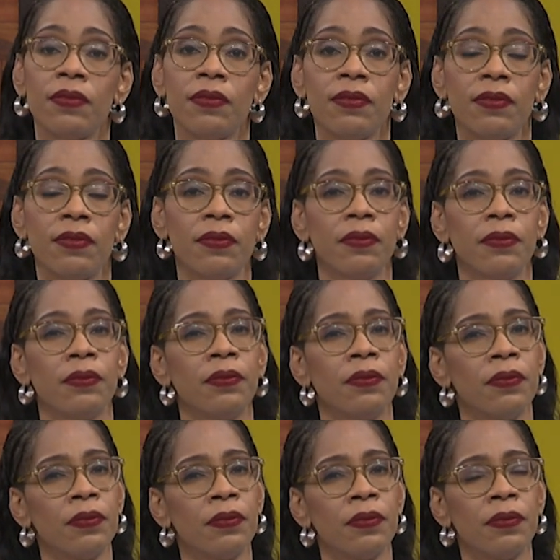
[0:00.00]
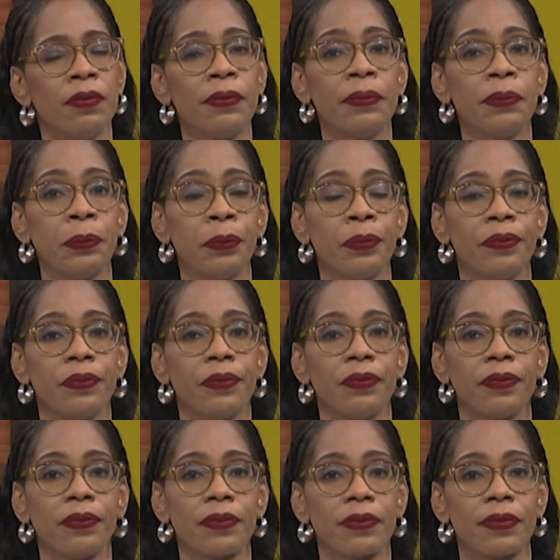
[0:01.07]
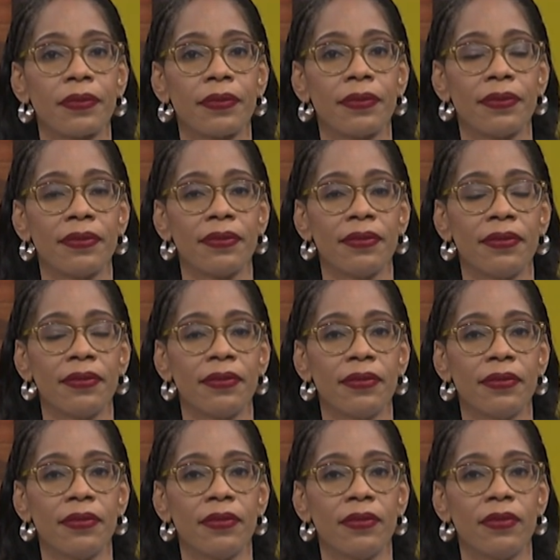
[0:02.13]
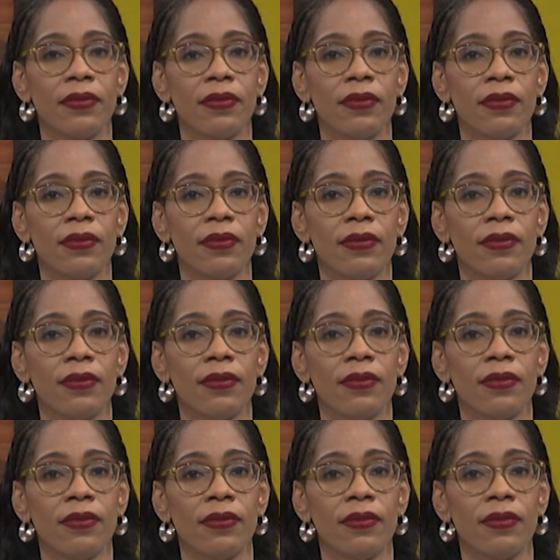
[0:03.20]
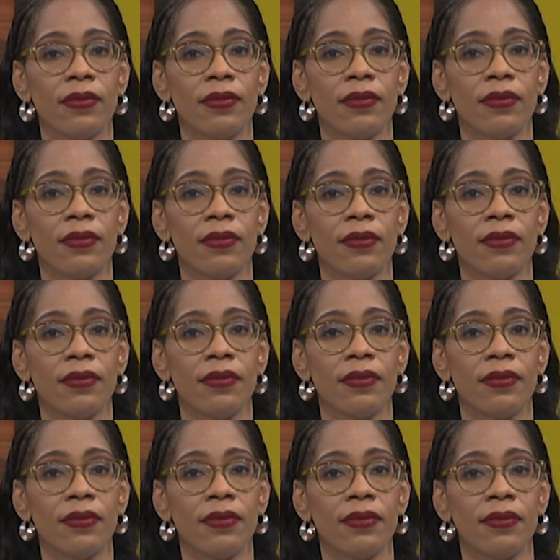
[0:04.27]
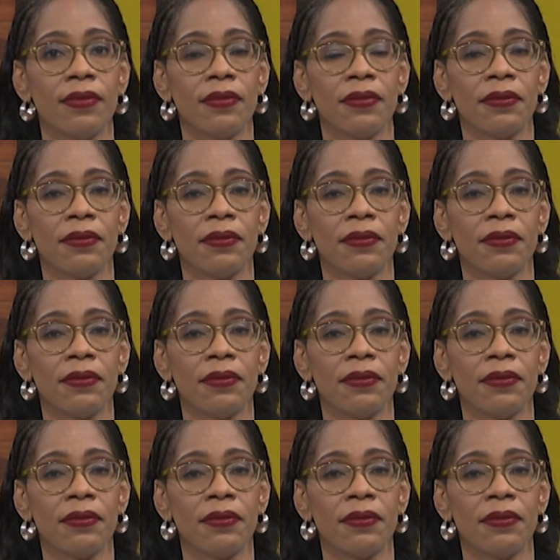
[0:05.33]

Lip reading: The person shown says nothing.